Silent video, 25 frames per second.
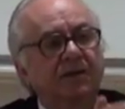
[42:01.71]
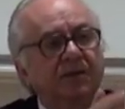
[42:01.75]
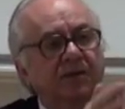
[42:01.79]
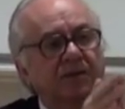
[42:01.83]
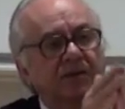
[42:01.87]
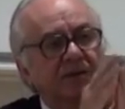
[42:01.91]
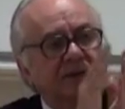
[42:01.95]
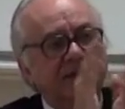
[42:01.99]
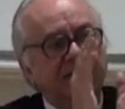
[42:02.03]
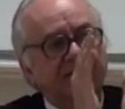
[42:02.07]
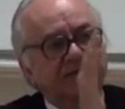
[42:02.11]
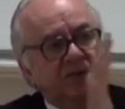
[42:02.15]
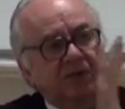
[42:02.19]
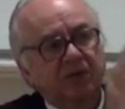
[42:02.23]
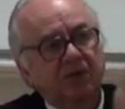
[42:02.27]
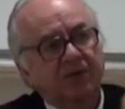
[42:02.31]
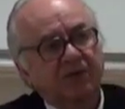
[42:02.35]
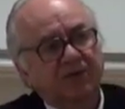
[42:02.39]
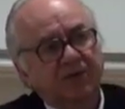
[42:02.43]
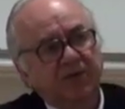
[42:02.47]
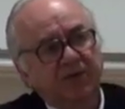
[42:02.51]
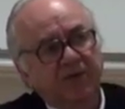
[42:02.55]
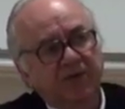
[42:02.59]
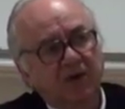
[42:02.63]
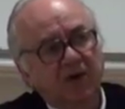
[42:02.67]
you don't have to go
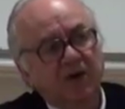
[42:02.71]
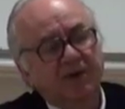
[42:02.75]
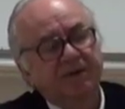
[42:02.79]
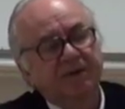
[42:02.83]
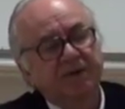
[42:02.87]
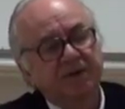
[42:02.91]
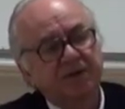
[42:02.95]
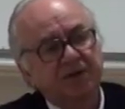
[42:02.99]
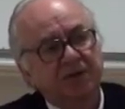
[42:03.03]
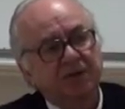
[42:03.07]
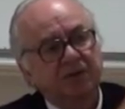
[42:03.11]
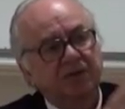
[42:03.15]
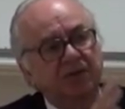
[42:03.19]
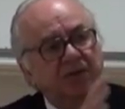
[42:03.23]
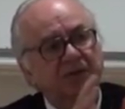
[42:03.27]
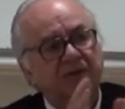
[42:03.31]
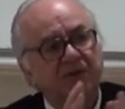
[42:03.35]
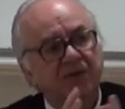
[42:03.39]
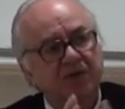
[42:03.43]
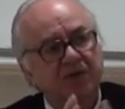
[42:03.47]
to the authors, go to the